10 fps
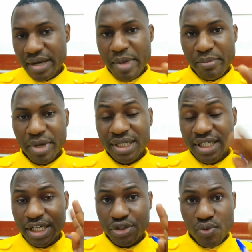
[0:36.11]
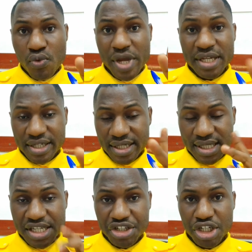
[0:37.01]
Remember, there are 2
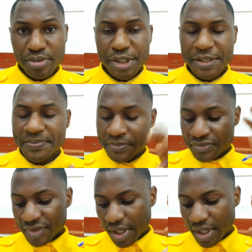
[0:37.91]
intakes in Germany,